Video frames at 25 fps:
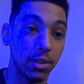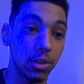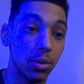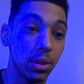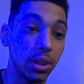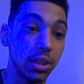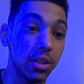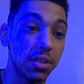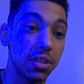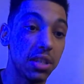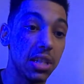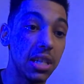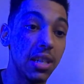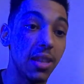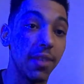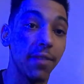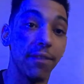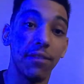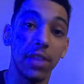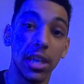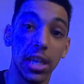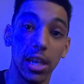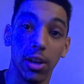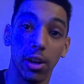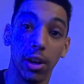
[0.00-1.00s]
You could see the
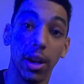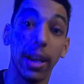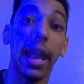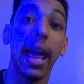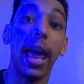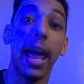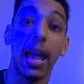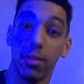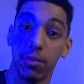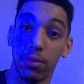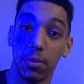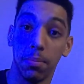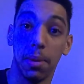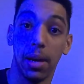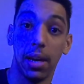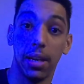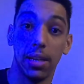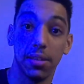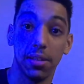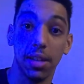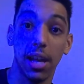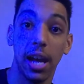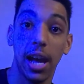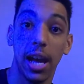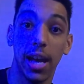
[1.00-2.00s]
fear in
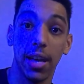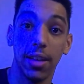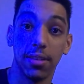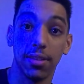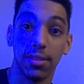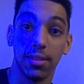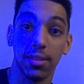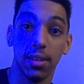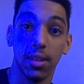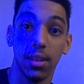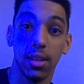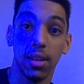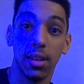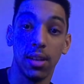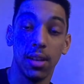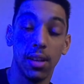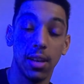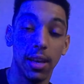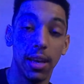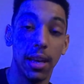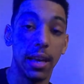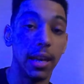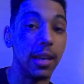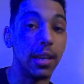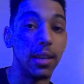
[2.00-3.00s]
everybody's eyes.
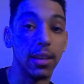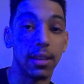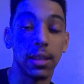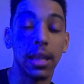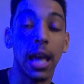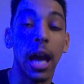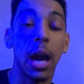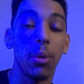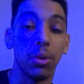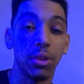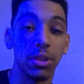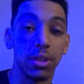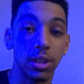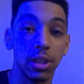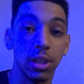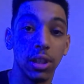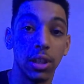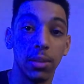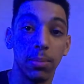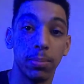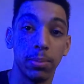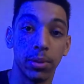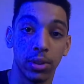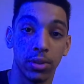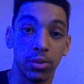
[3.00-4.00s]
And that was
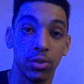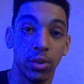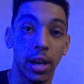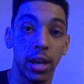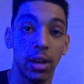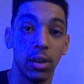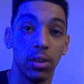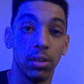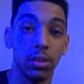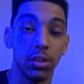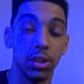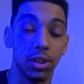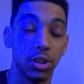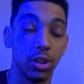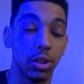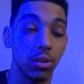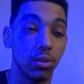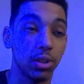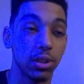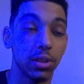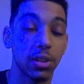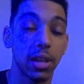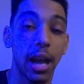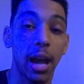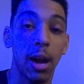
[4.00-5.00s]
good portrayal to show
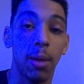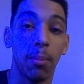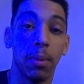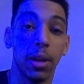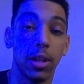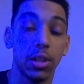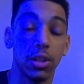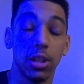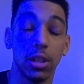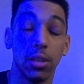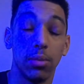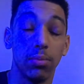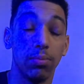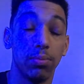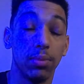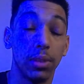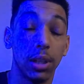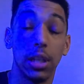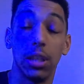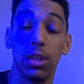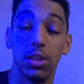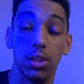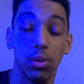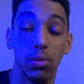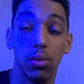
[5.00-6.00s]
just how much she
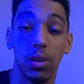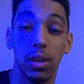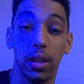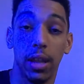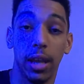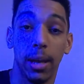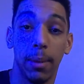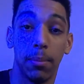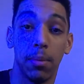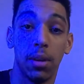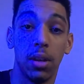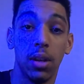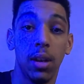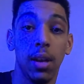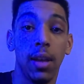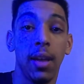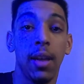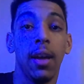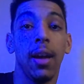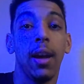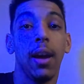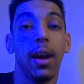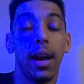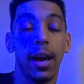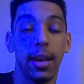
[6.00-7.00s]
could do to them.
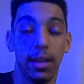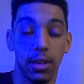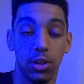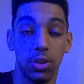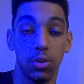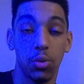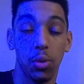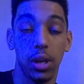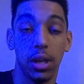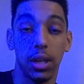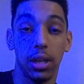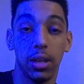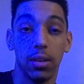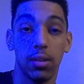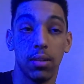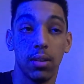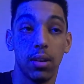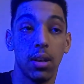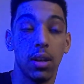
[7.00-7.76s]
I enjoyed it.